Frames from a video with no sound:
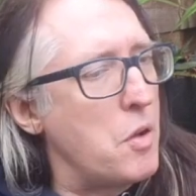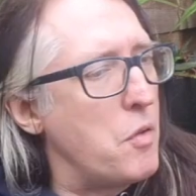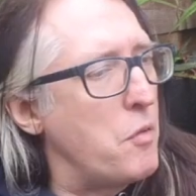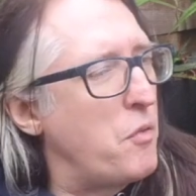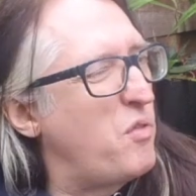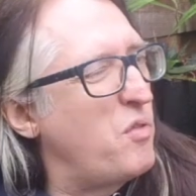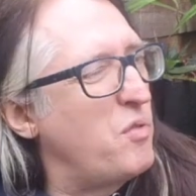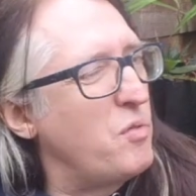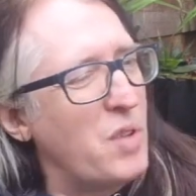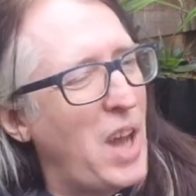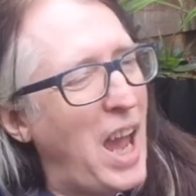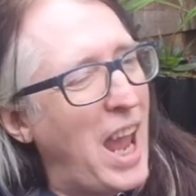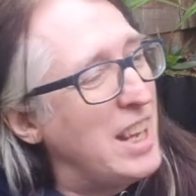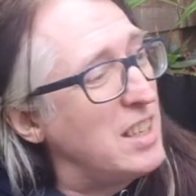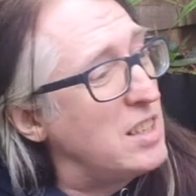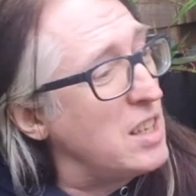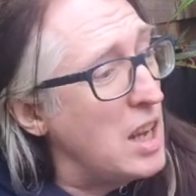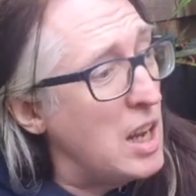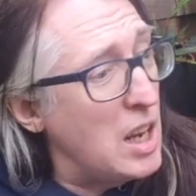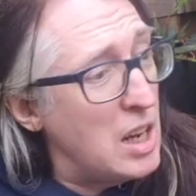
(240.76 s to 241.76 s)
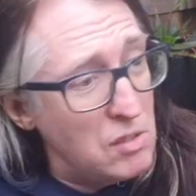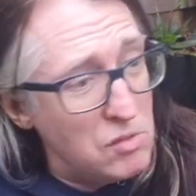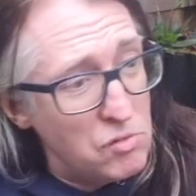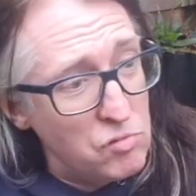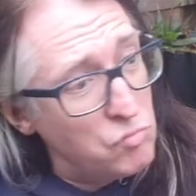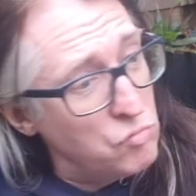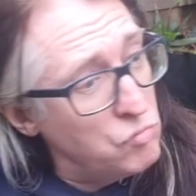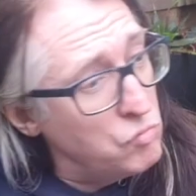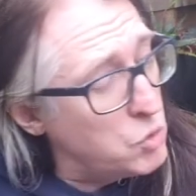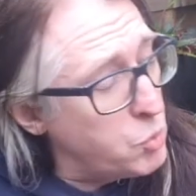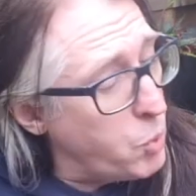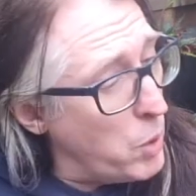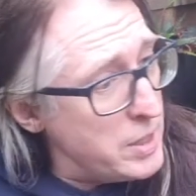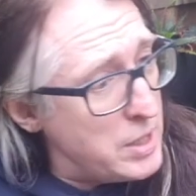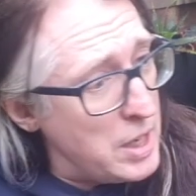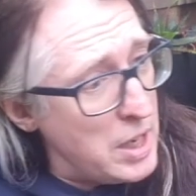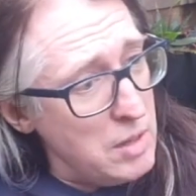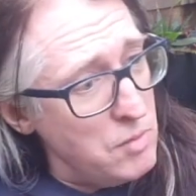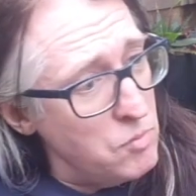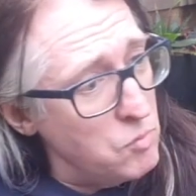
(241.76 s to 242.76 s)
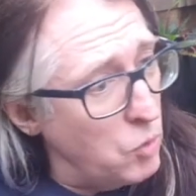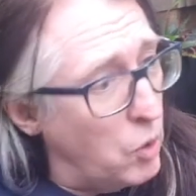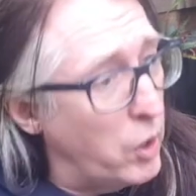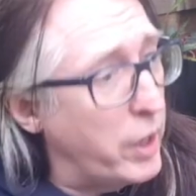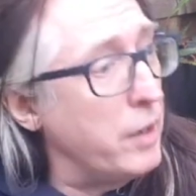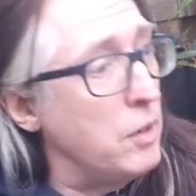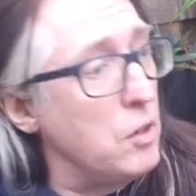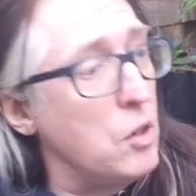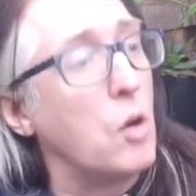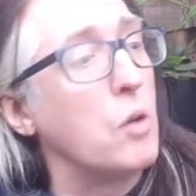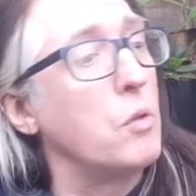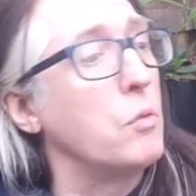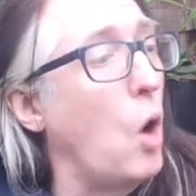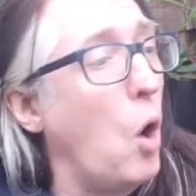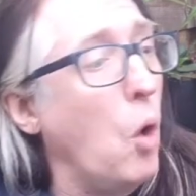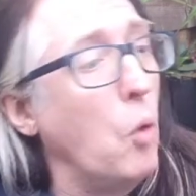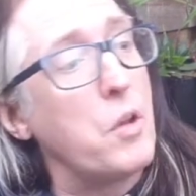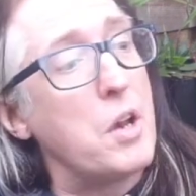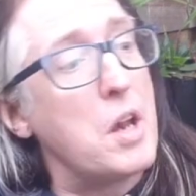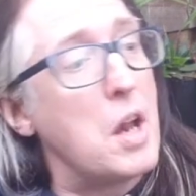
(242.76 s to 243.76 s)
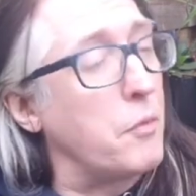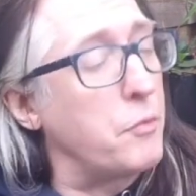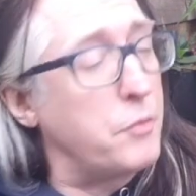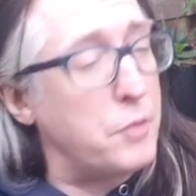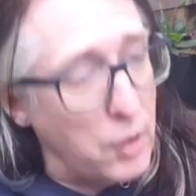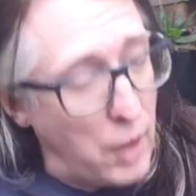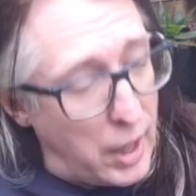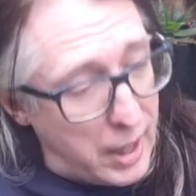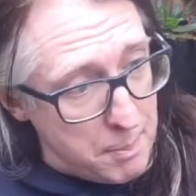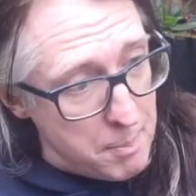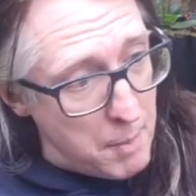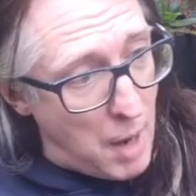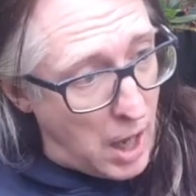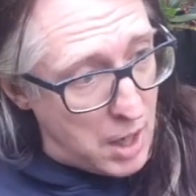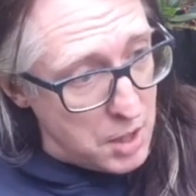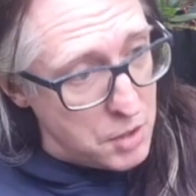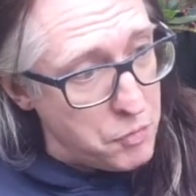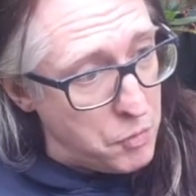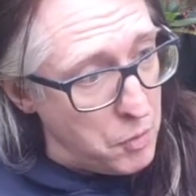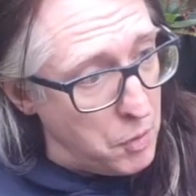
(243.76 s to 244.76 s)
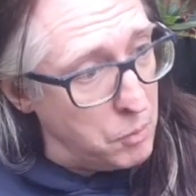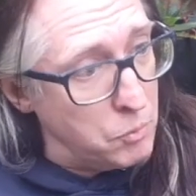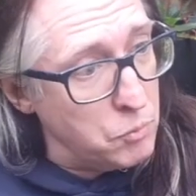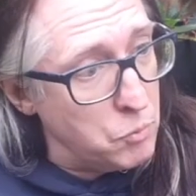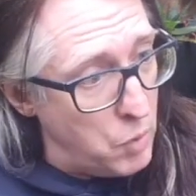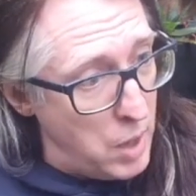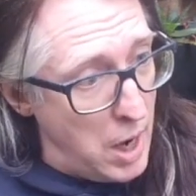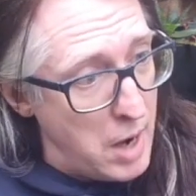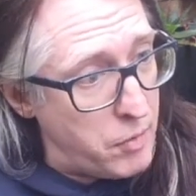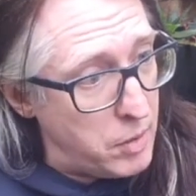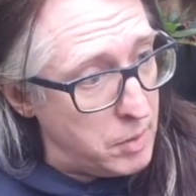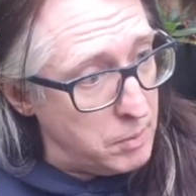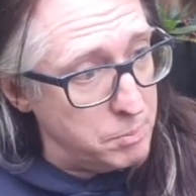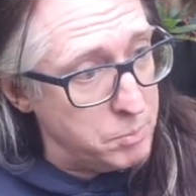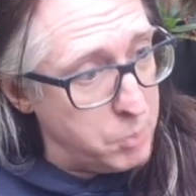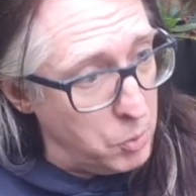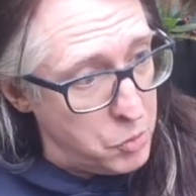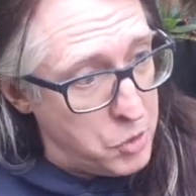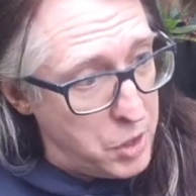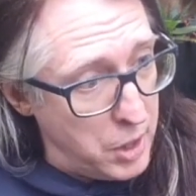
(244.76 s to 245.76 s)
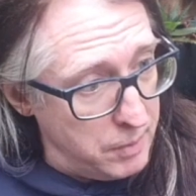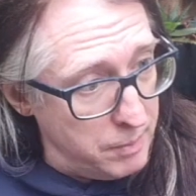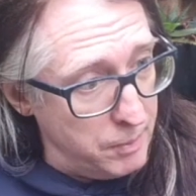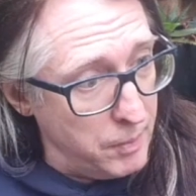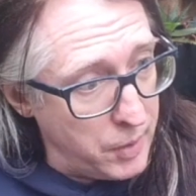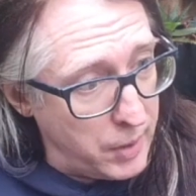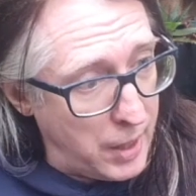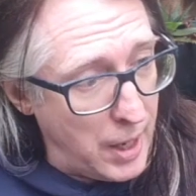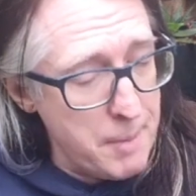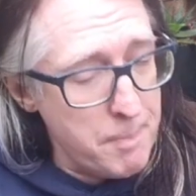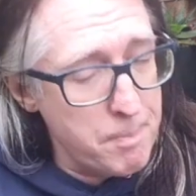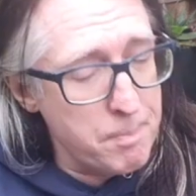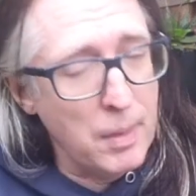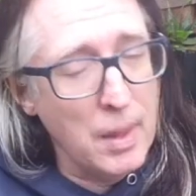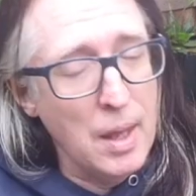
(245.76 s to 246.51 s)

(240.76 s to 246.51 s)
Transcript: of 18, 20, old enough to like march for whatever bullshit, okay?